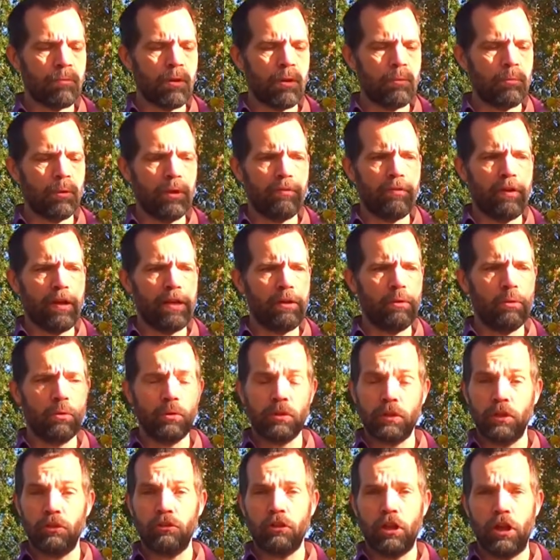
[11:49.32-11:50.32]
with an
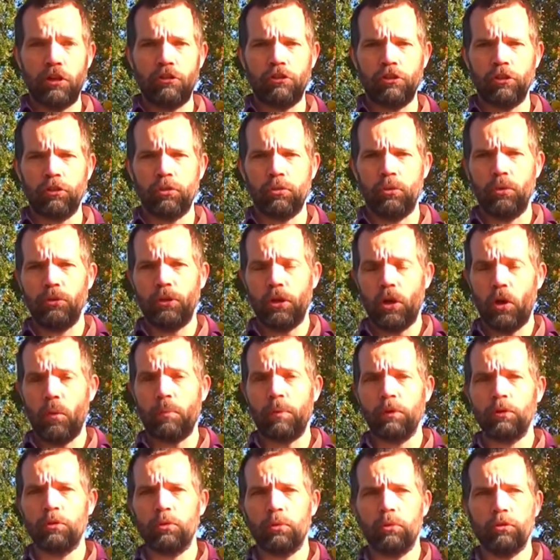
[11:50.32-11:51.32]
organization called
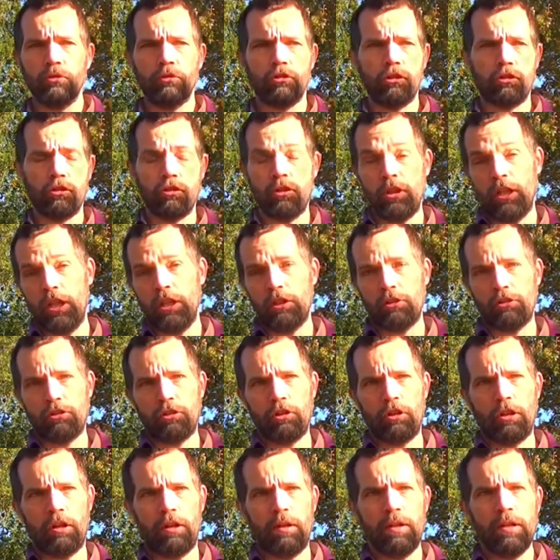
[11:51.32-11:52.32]
Open Doors. It's
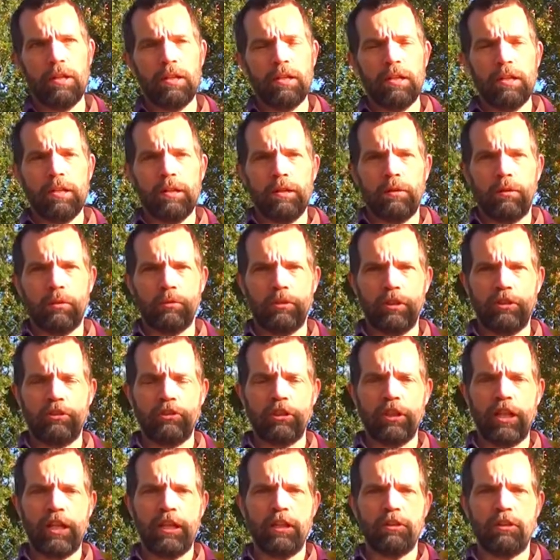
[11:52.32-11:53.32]

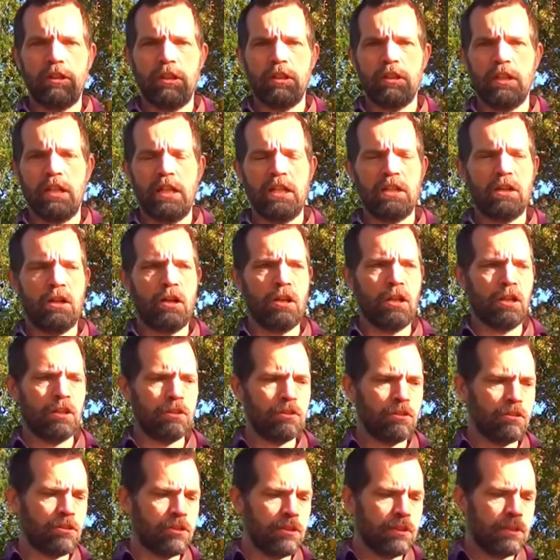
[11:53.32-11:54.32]
originated in
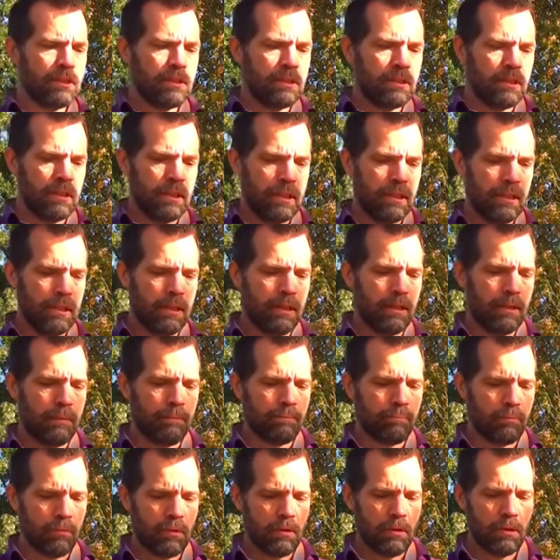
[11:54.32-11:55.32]
Holland.
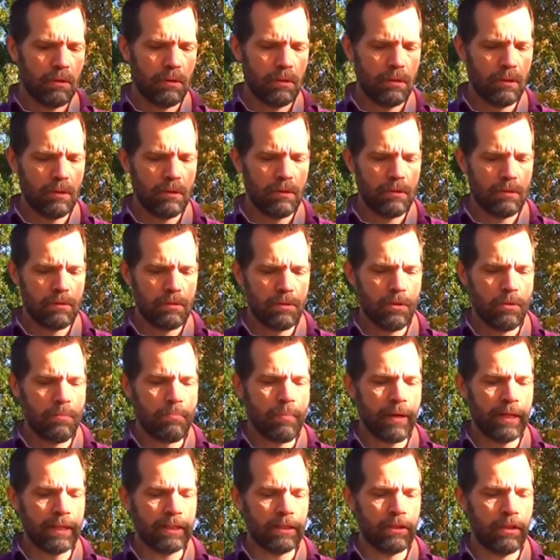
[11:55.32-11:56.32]
You
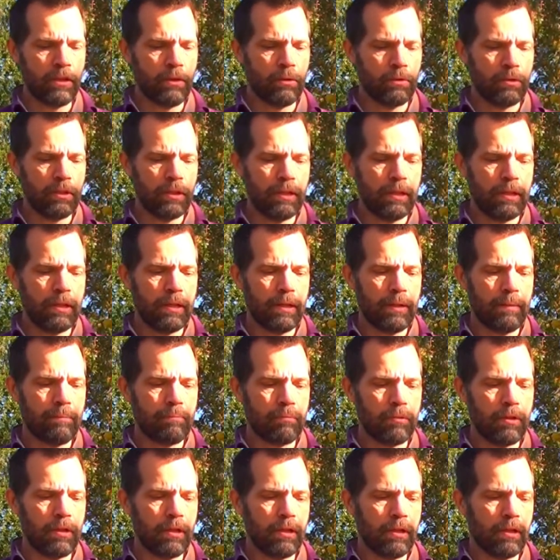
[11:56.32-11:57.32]
might know
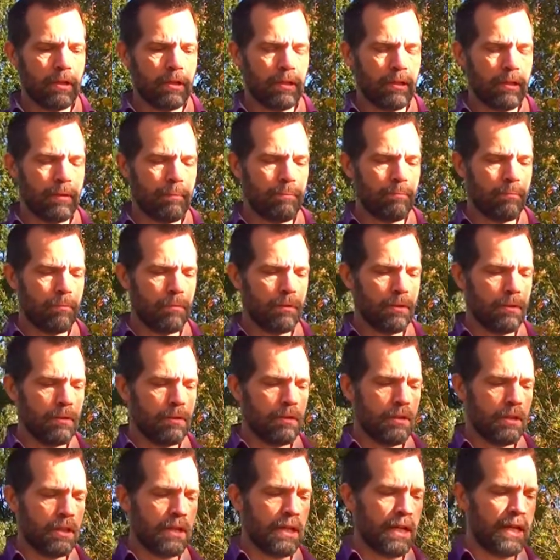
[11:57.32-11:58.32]

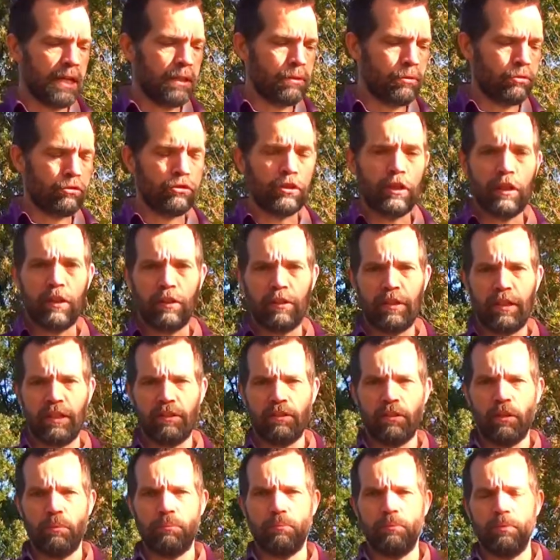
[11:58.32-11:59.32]
the guy who started
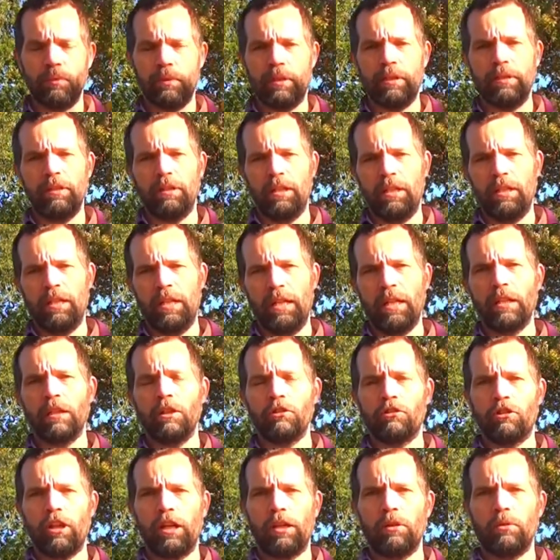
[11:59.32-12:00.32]
that. In
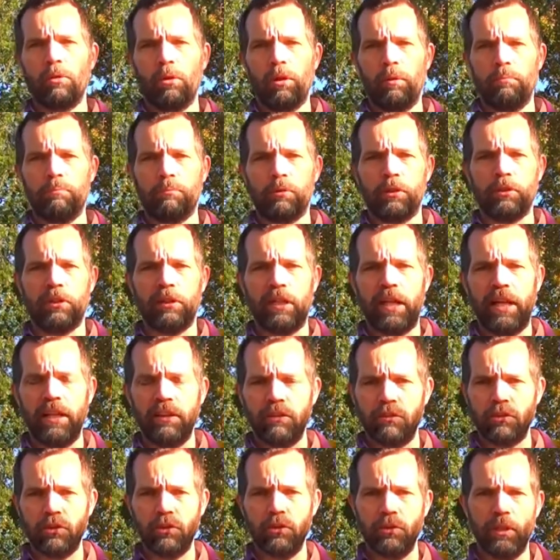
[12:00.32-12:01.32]
English they call him Brother
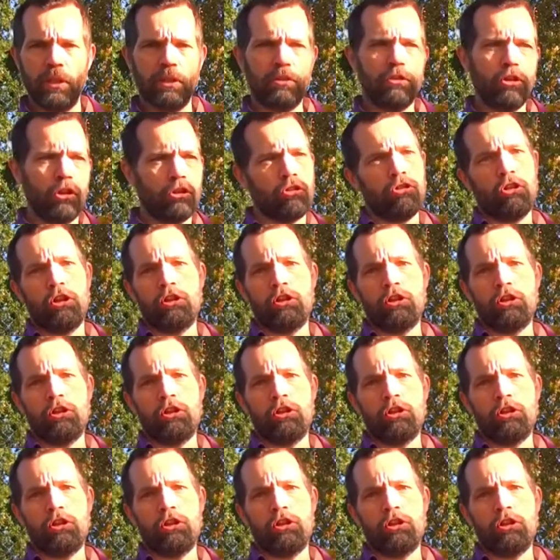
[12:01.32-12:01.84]
Andrew. In Dutch